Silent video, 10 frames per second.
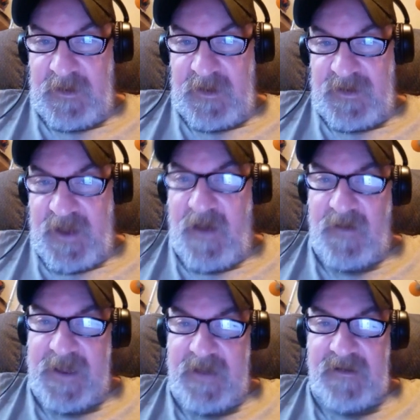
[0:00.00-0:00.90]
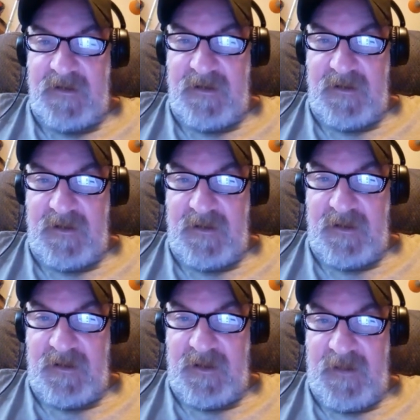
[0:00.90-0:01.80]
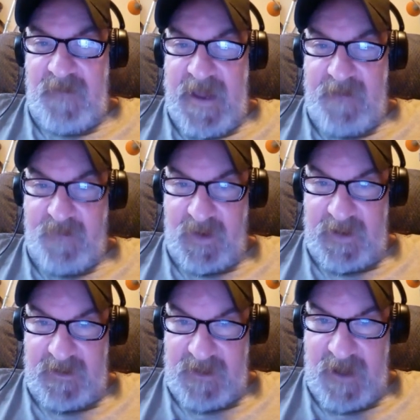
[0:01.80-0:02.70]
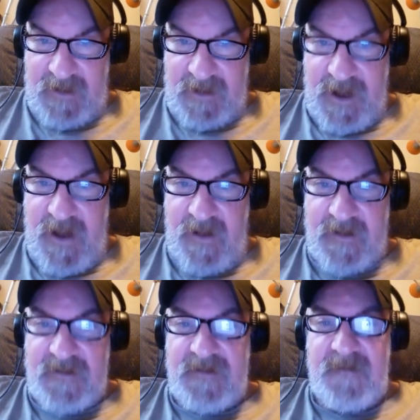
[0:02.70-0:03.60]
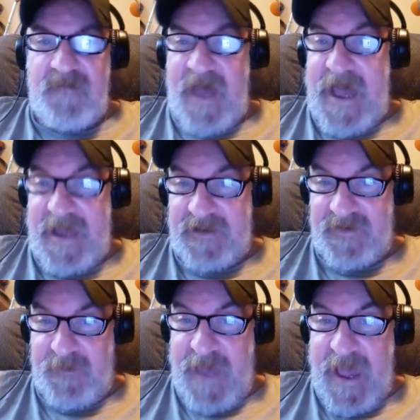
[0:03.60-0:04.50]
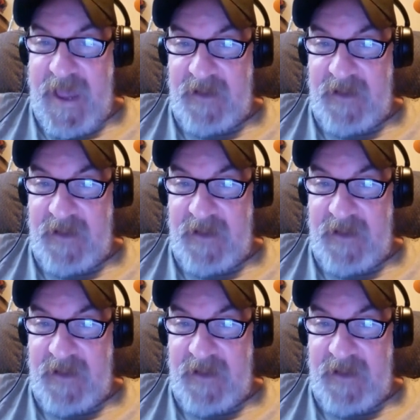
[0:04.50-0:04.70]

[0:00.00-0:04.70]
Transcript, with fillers: talking about Dr. Gautt behind his back